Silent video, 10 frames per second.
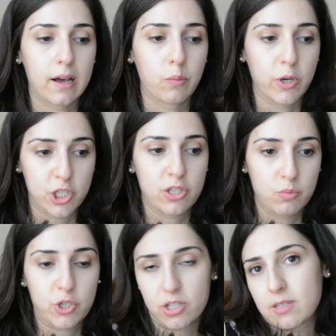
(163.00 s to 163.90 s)
which
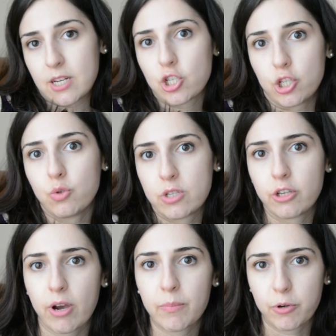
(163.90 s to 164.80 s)
is essentially using
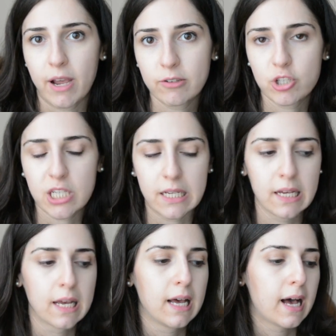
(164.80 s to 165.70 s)
your
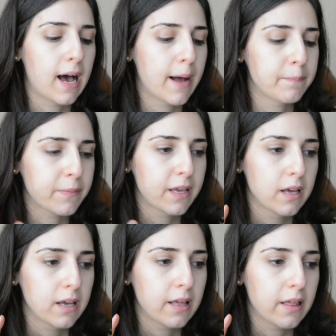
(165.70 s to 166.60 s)
energy,
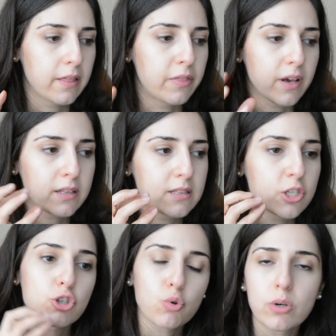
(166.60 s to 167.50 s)
the
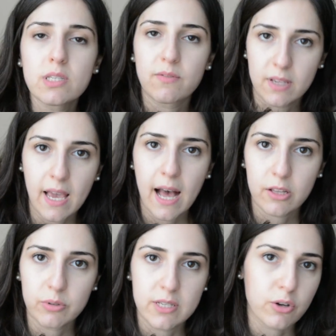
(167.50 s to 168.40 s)
source of the
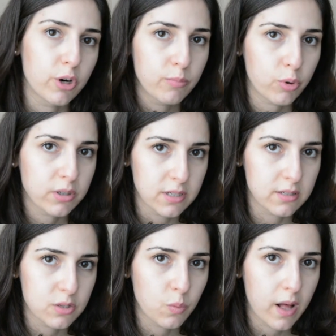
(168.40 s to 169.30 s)
calories are
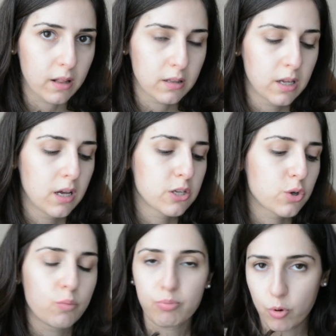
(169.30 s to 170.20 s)
important as well.
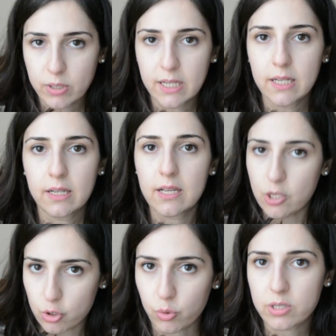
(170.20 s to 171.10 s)
So protein is
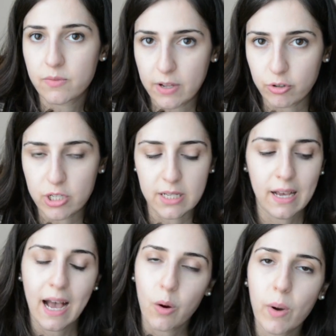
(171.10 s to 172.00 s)
a source of energy.
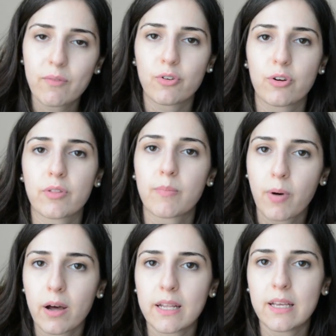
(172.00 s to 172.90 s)
However, the
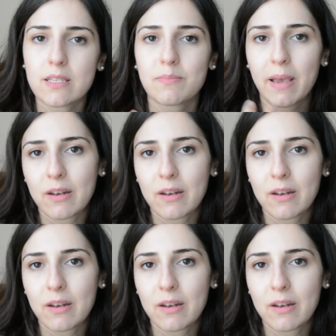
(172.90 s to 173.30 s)
body is